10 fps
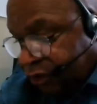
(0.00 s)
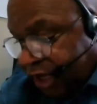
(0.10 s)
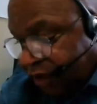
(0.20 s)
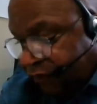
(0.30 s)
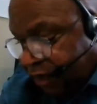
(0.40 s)

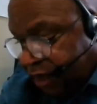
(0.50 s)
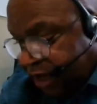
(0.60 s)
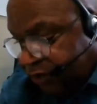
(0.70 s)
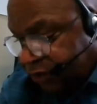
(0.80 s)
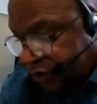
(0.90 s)
So
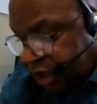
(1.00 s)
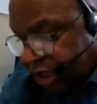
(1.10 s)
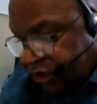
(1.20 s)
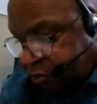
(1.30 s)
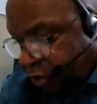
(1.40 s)
David
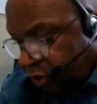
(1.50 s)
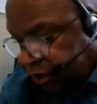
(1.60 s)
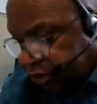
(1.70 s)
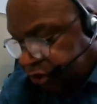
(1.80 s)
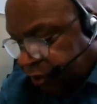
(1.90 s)

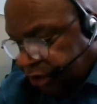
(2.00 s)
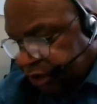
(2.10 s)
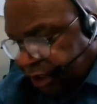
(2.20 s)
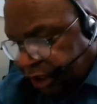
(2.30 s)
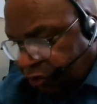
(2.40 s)
exercised poor
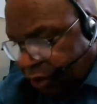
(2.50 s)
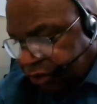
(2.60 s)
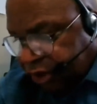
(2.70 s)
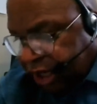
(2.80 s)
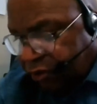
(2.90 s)
discretion.
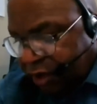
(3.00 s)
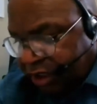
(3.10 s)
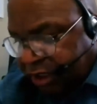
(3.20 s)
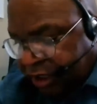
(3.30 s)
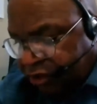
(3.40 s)
It was not
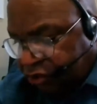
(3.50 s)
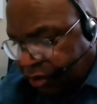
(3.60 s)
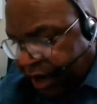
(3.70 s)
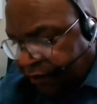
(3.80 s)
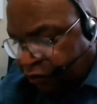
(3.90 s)
within
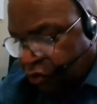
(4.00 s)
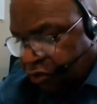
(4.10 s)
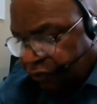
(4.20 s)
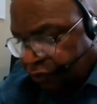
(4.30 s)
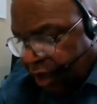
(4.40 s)
his right
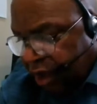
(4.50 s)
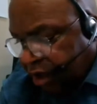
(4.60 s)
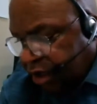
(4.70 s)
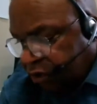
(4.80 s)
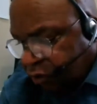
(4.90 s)

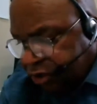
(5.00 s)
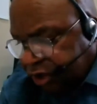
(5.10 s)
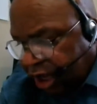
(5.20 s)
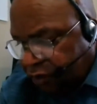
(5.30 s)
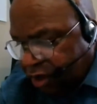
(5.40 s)
it
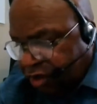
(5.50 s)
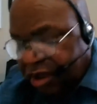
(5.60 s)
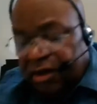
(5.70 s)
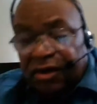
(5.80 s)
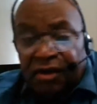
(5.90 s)
was not
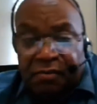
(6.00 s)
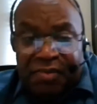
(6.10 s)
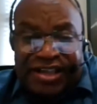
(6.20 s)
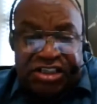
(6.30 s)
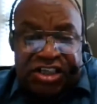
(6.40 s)
within
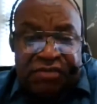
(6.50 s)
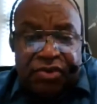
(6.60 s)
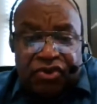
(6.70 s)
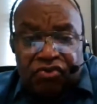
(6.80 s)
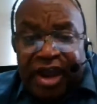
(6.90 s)

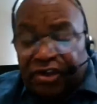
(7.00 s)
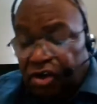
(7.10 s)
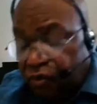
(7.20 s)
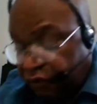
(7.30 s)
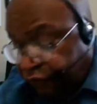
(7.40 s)
Bathsheba's right
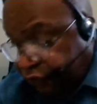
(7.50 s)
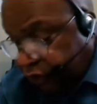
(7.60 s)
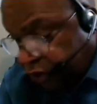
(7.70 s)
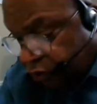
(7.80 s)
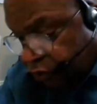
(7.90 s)
to
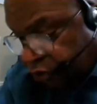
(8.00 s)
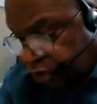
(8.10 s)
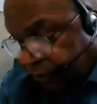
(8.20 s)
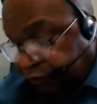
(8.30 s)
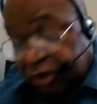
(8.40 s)

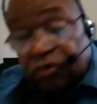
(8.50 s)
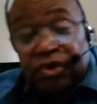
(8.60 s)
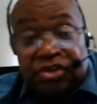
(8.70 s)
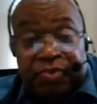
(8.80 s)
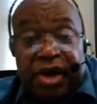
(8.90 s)
refuse
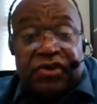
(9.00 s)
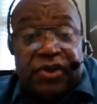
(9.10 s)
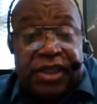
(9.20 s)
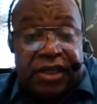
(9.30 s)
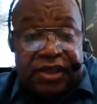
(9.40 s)
to
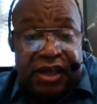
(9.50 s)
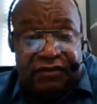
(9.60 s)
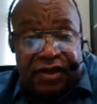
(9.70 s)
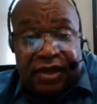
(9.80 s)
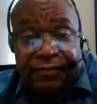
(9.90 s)
respond to
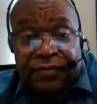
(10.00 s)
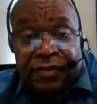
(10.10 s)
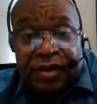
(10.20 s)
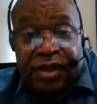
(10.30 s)
King David.